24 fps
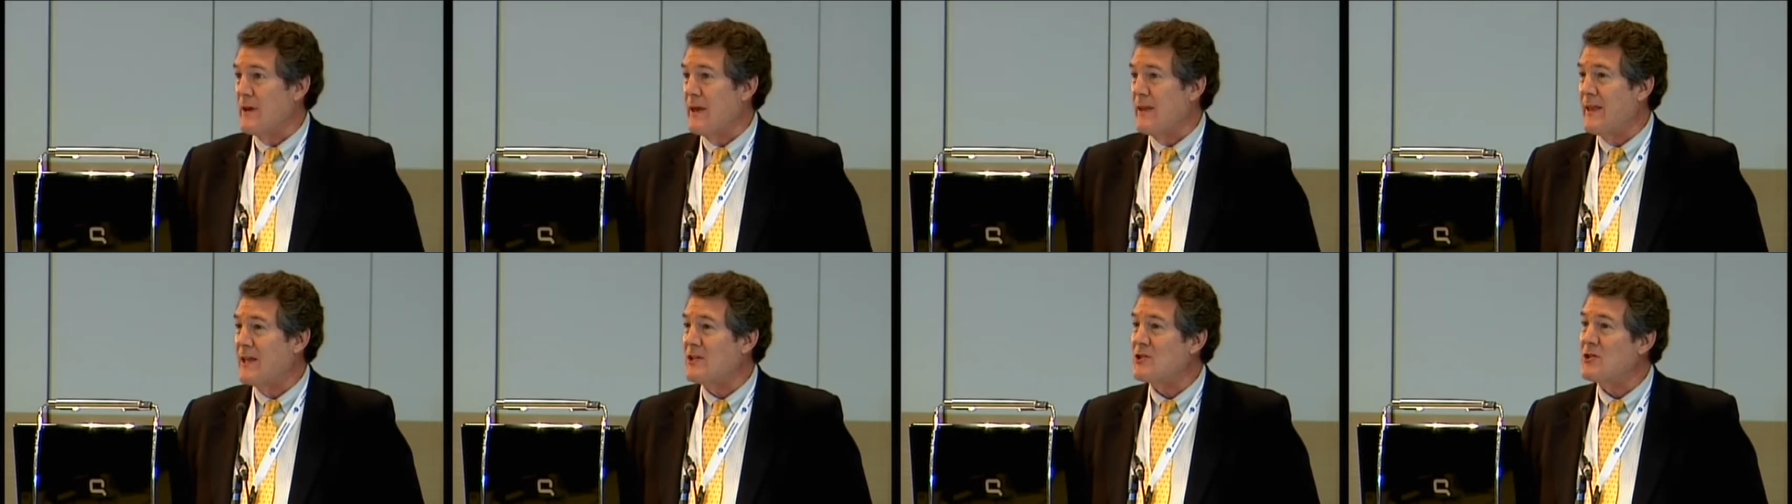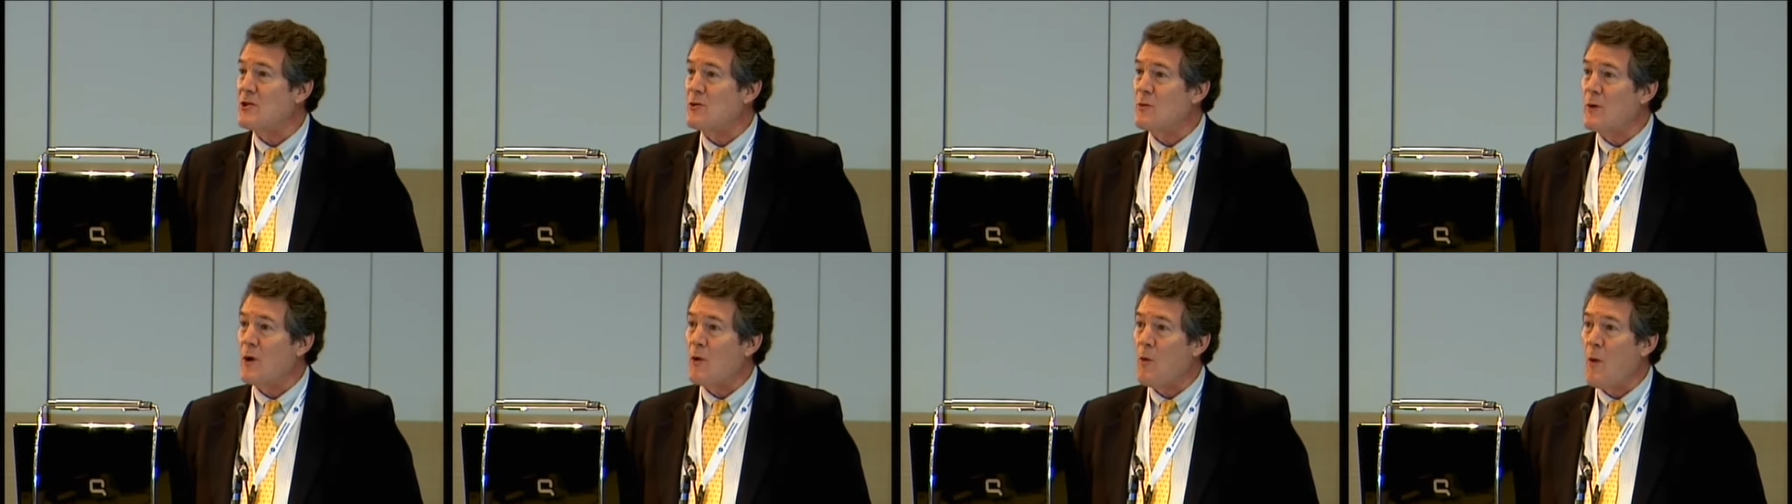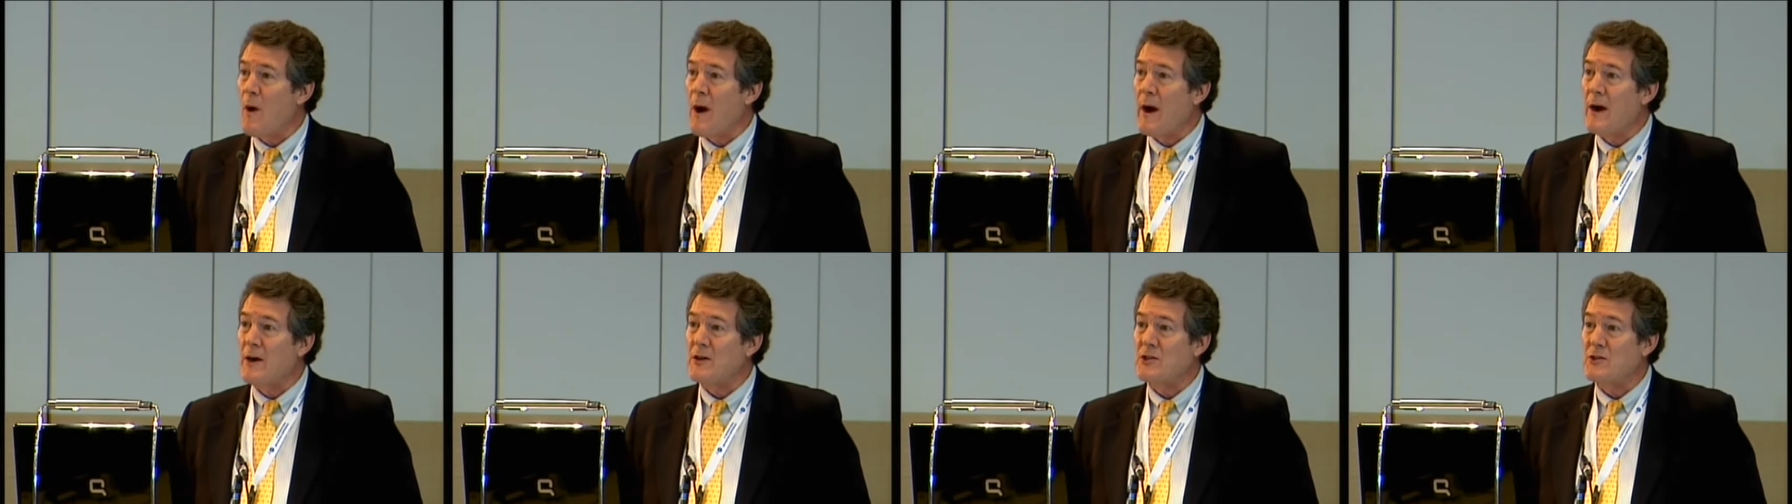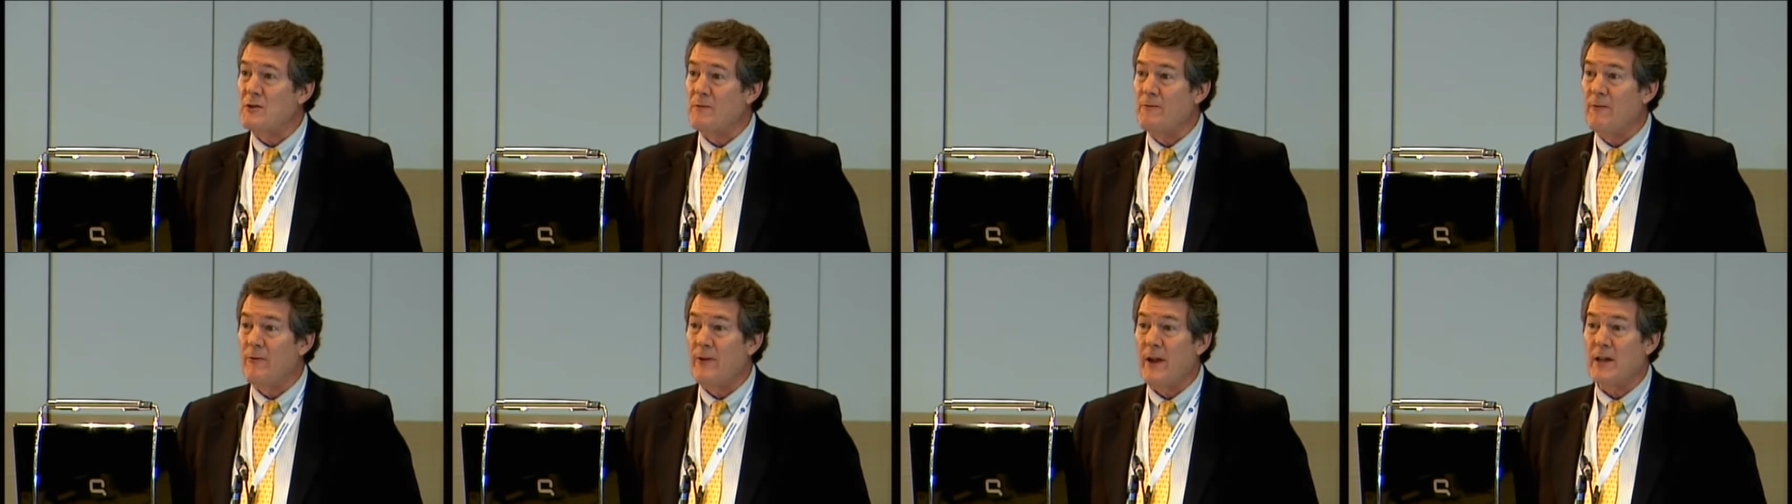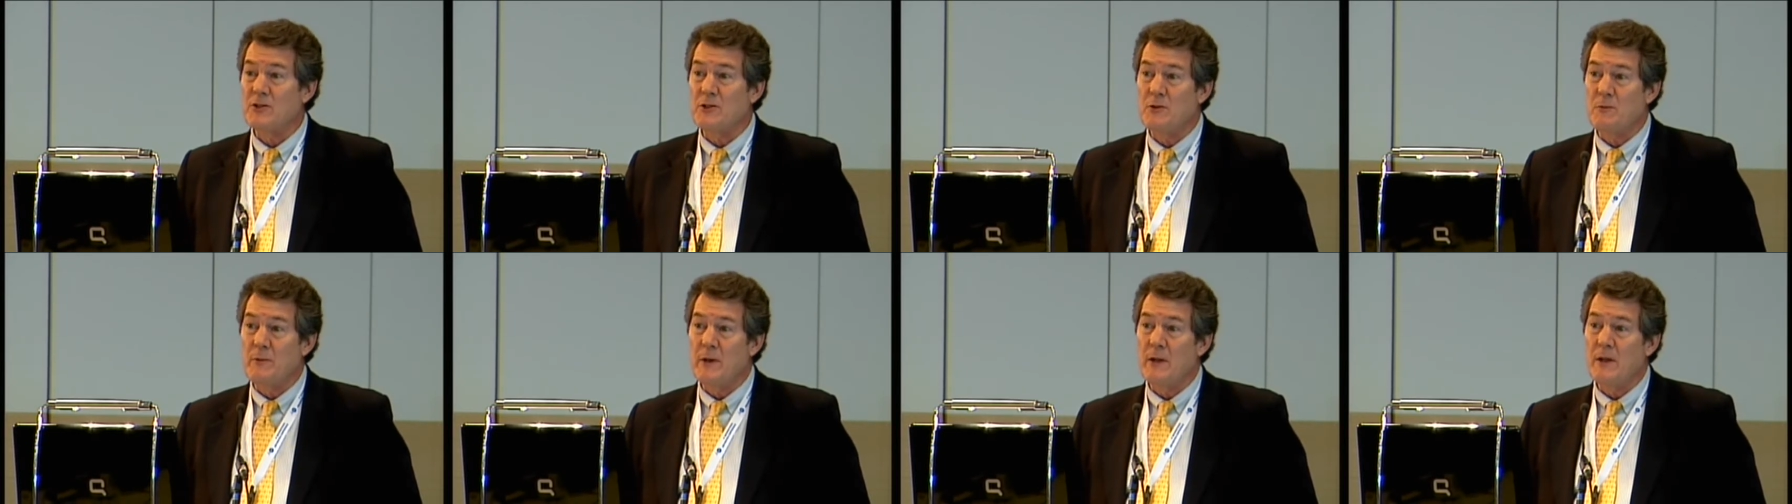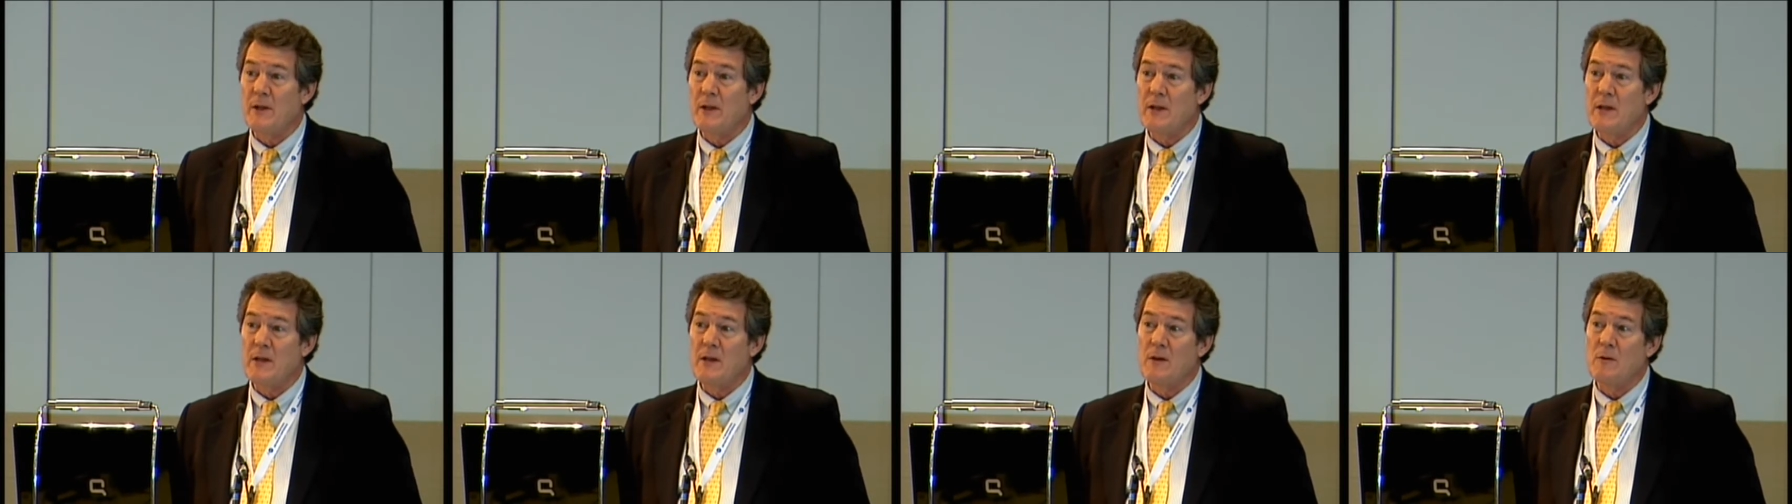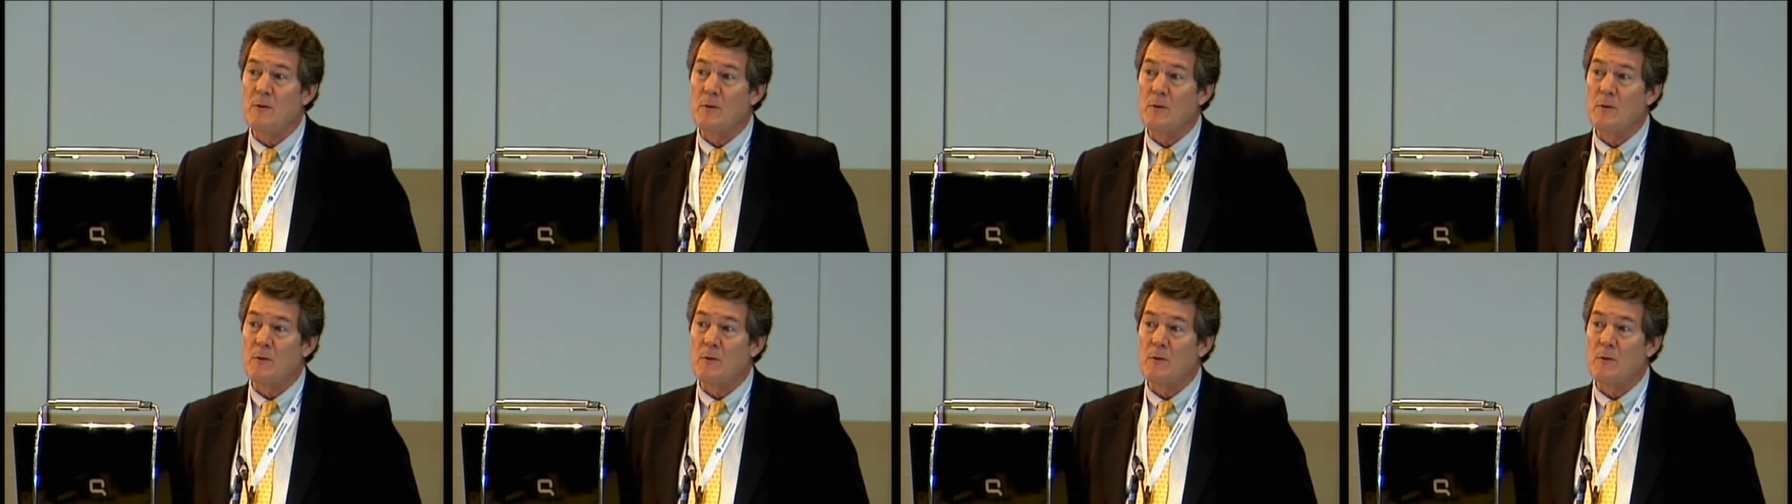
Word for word: And that's going to require some flexibility.